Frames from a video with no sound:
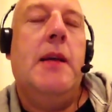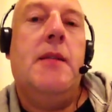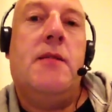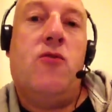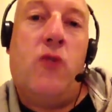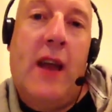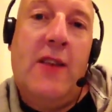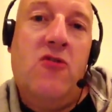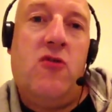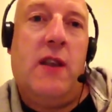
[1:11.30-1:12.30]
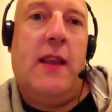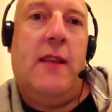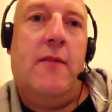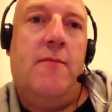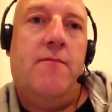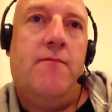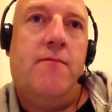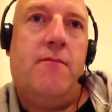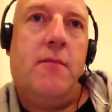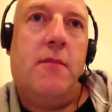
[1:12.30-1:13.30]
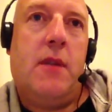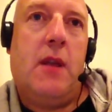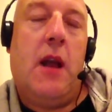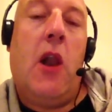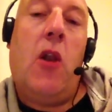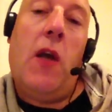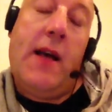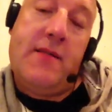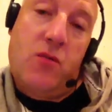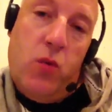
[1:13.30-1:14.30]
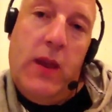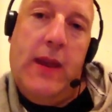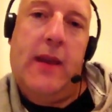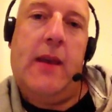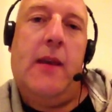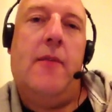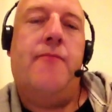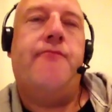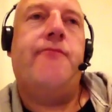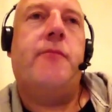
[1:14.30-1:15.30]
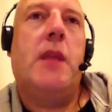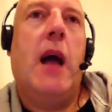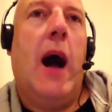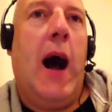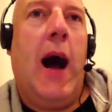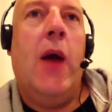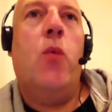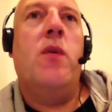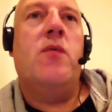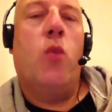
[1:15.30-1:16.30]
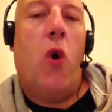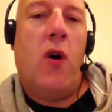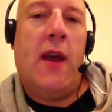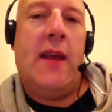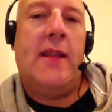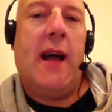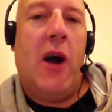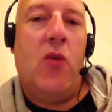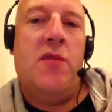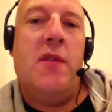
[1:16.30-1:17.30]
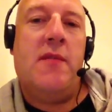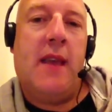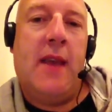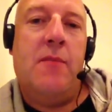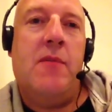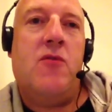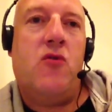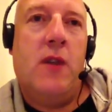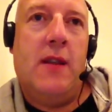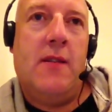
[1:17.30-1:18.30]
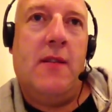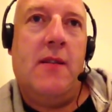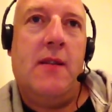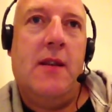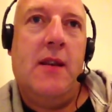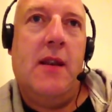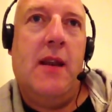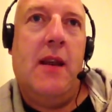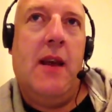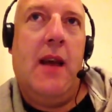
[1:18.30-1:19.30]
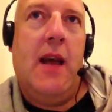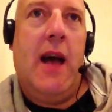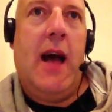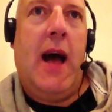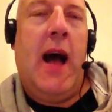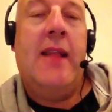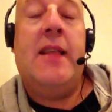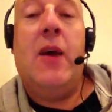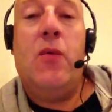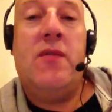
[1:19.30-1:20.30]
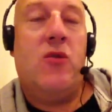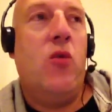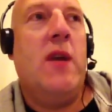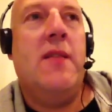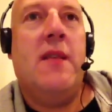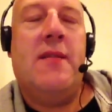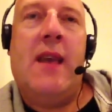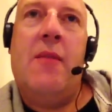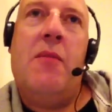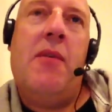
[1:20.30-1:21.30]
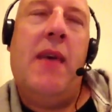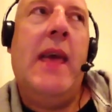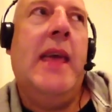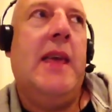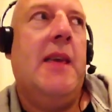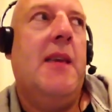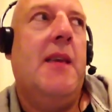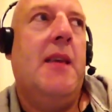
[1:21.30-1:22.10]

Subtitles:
Strangely, last week I was walking down the same street and I was doing the same thing.